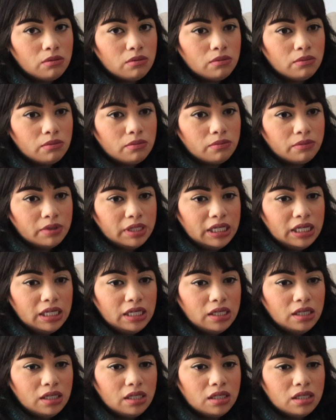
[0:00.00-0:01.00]

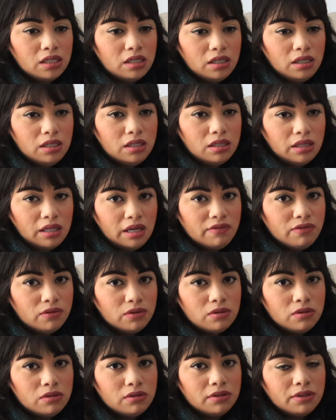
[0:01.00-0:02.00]
reading
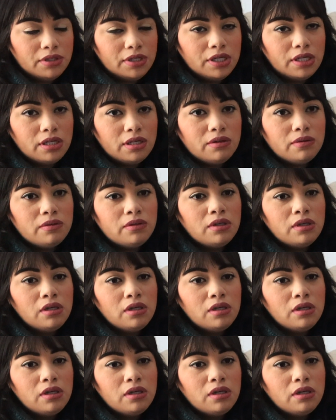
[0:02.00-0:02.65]
level, you know?